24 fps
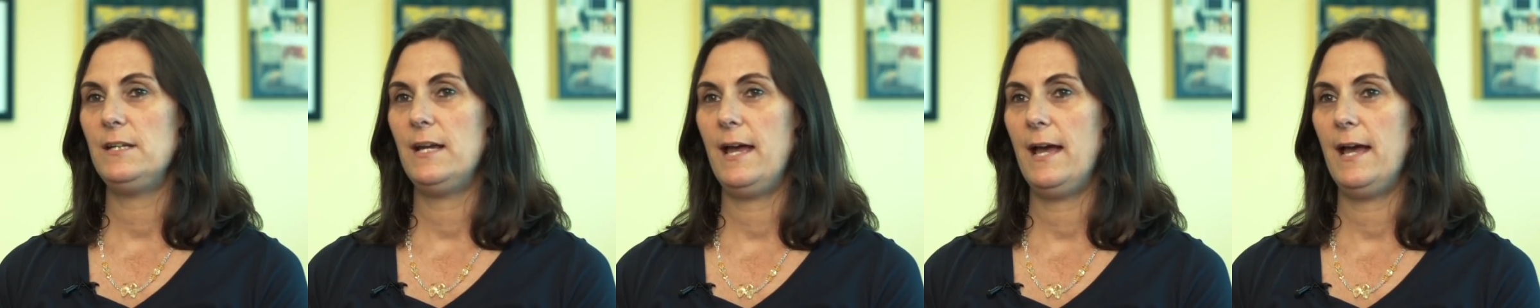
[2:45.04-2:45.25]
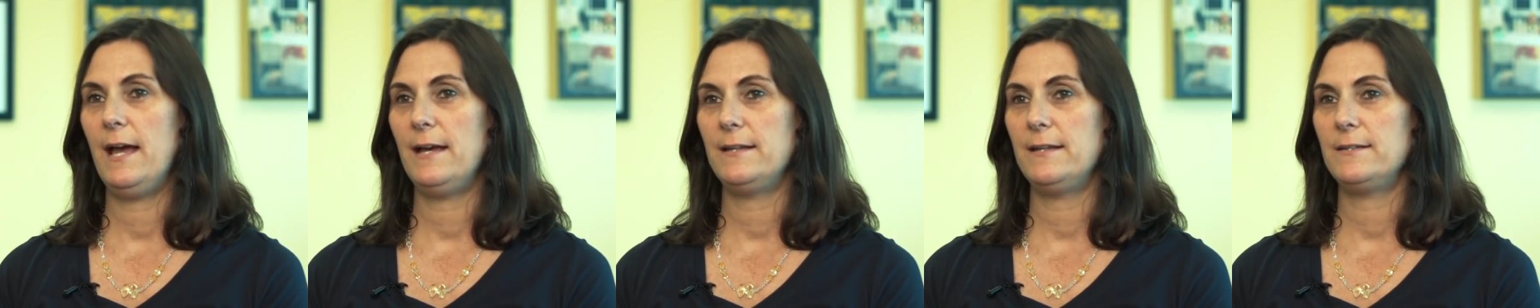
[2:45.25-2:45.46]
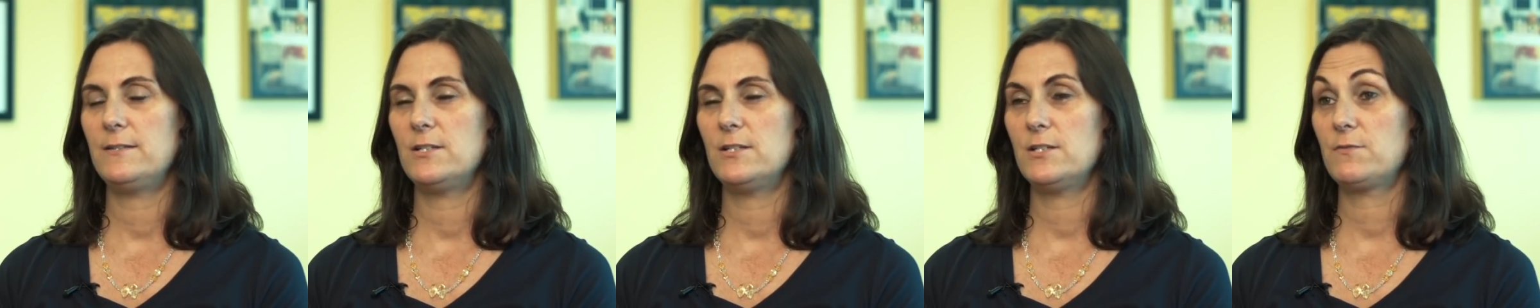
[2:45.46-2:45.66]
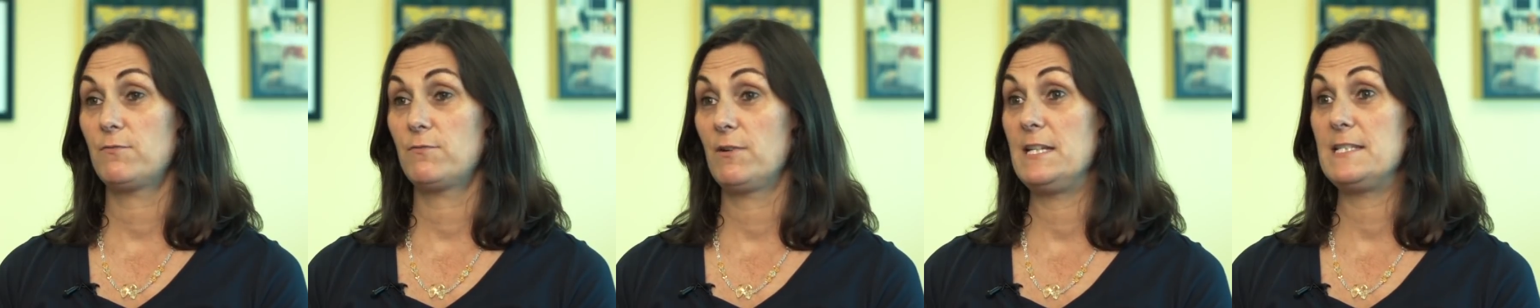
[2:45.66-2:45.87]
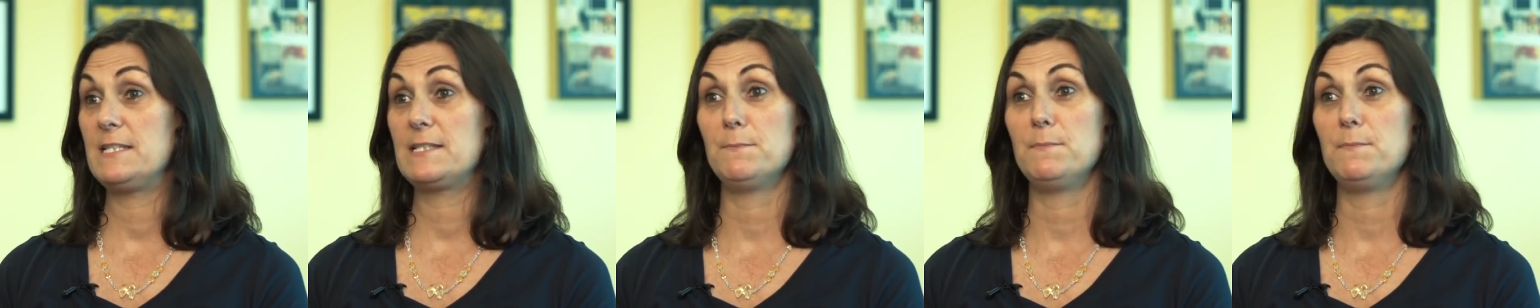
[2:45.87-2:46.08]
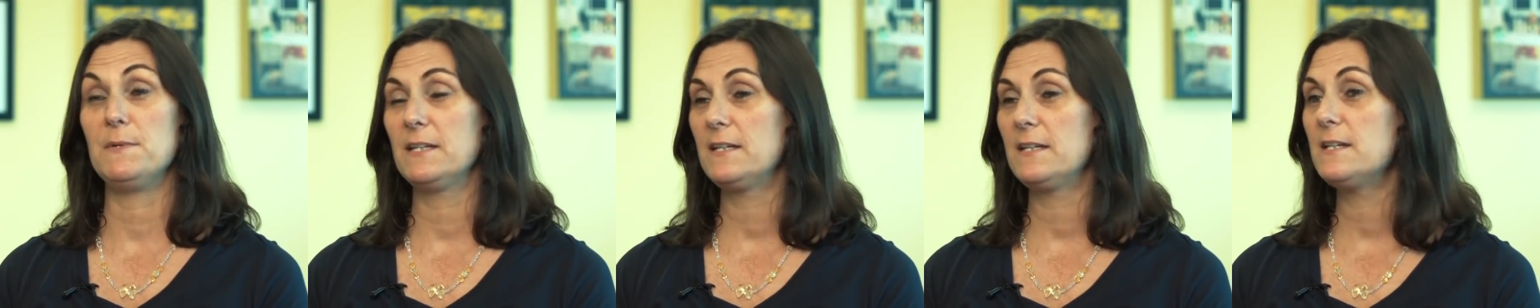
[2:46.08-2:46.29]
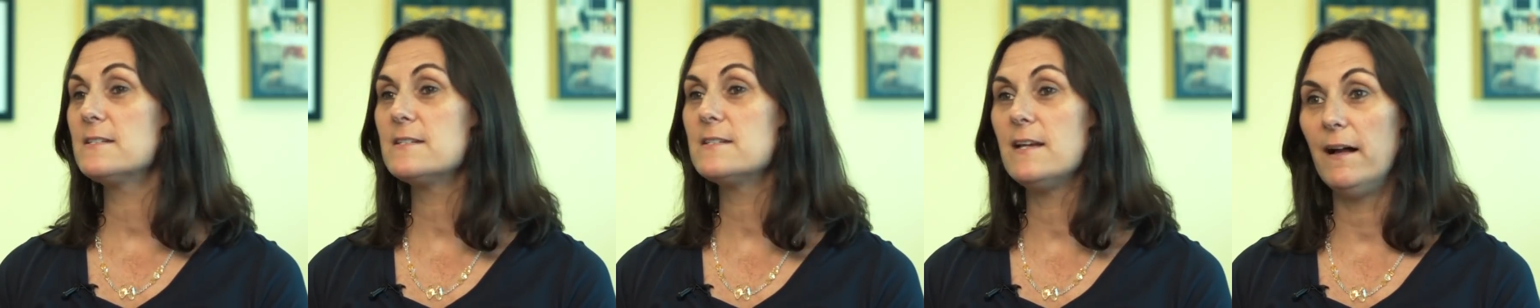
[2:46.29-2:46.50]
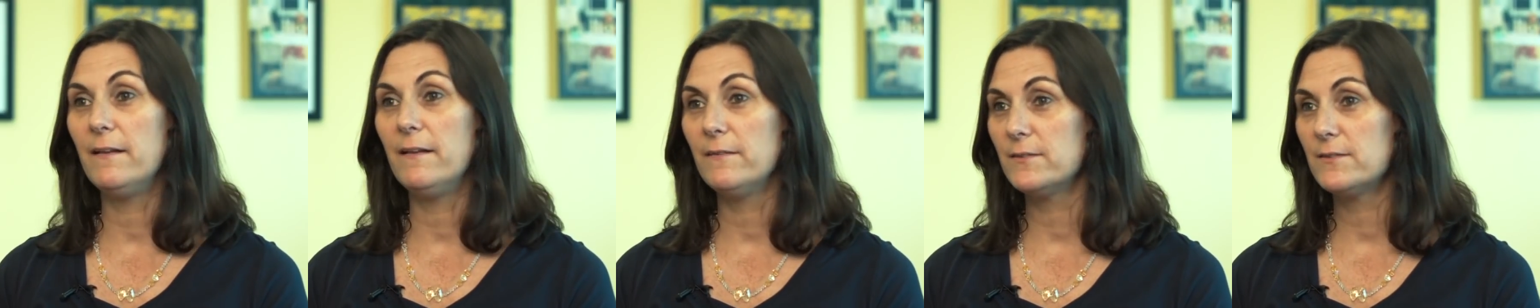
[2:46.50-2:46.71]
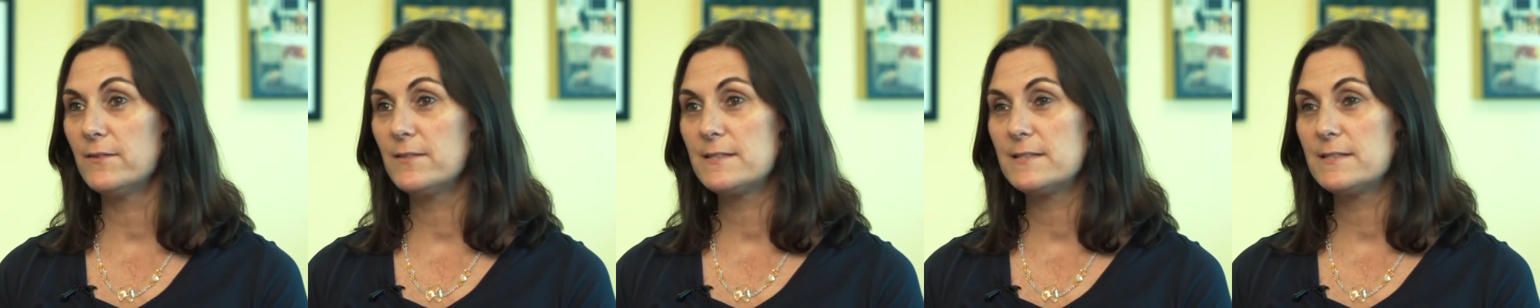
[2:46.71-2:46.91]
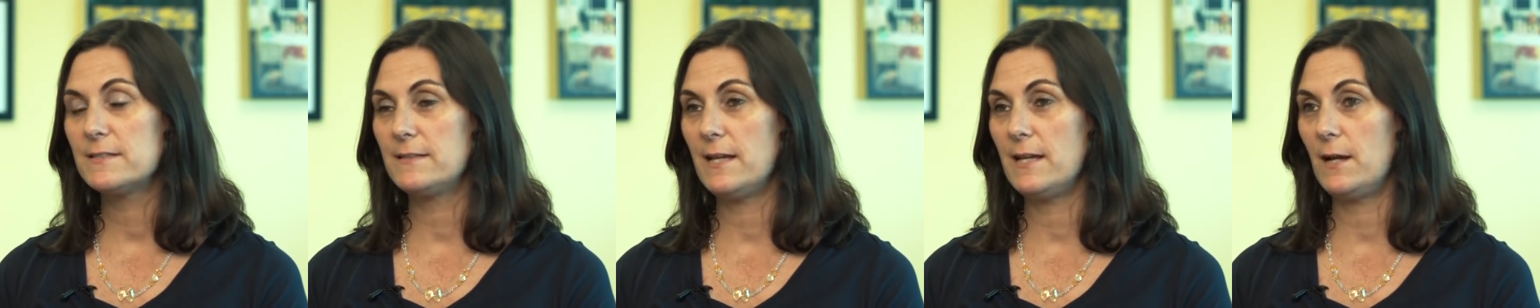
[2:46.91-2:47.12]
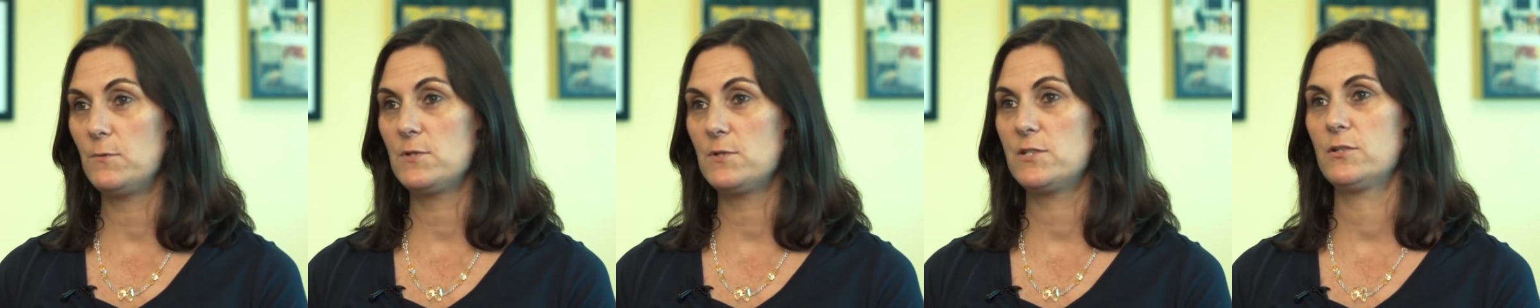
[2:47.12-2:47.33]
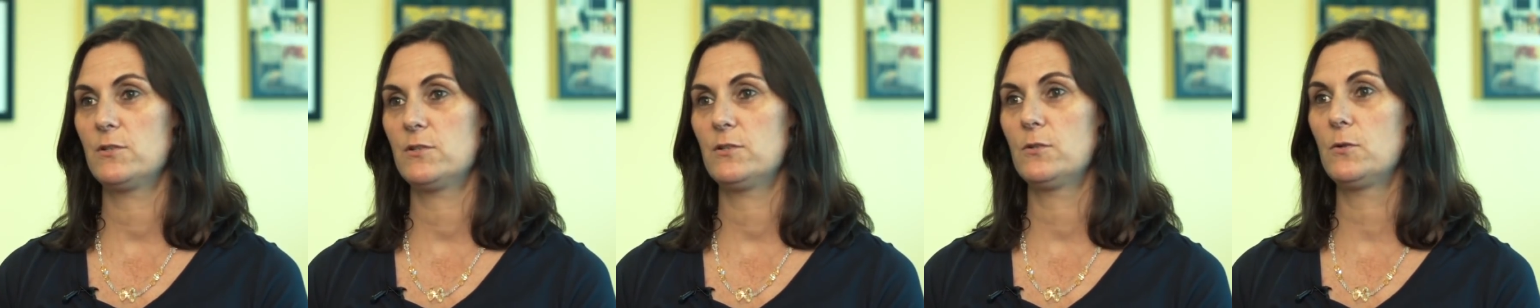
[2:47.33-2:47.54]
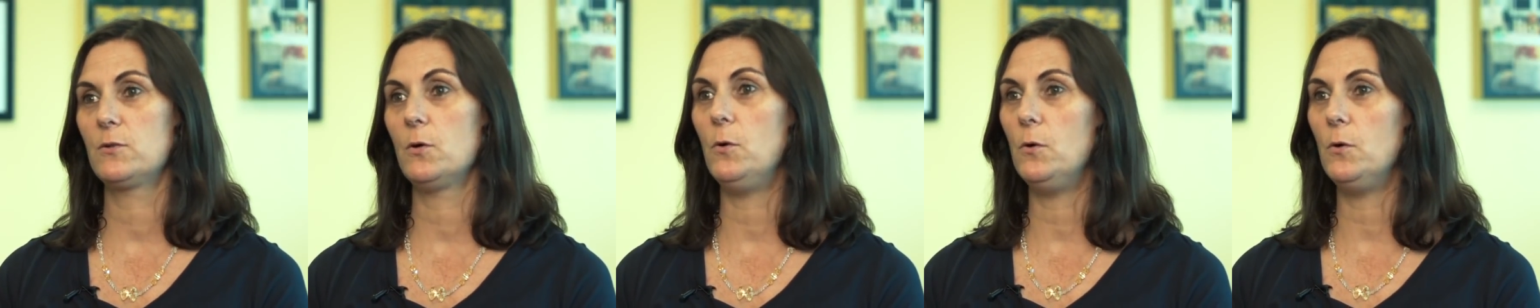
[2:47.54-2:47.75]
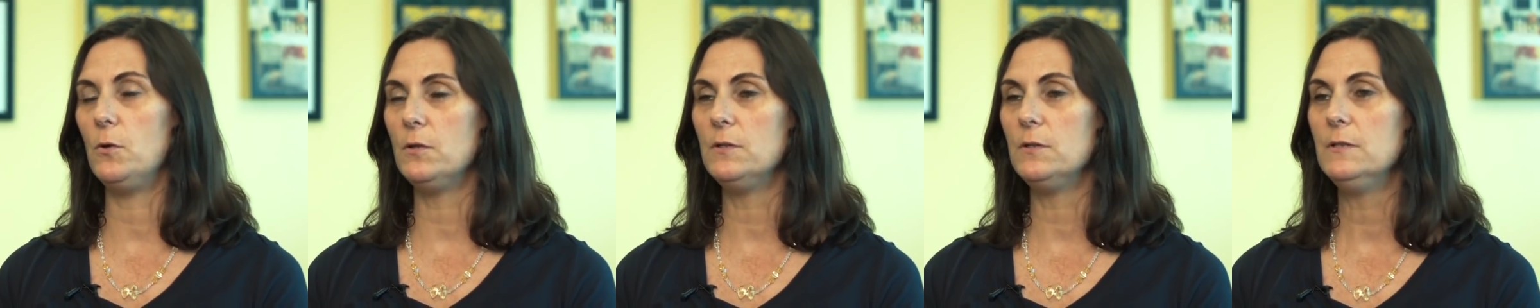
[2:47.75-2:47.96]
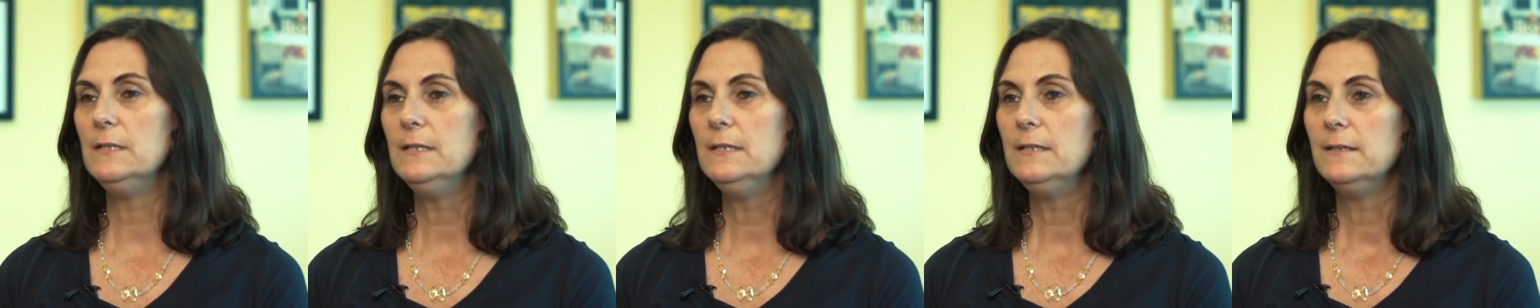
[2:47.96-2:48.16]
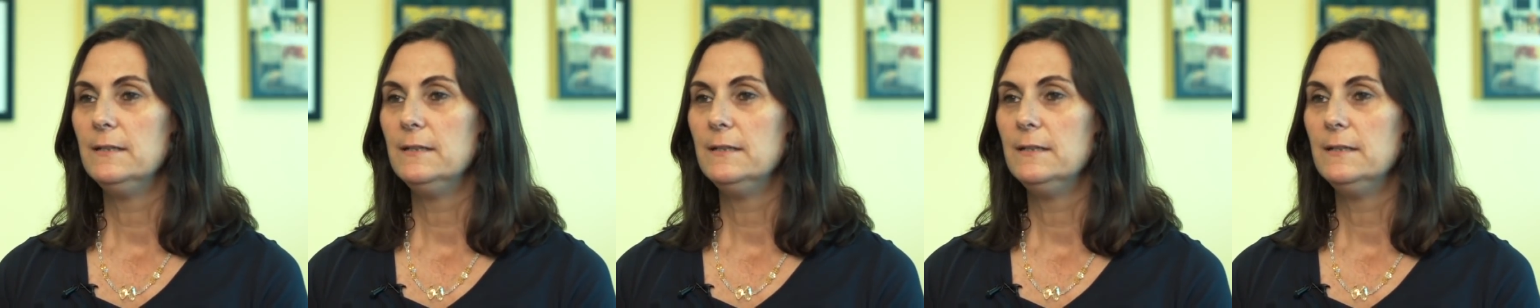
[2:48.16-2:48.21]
had just raised a million dollars. That was her goal.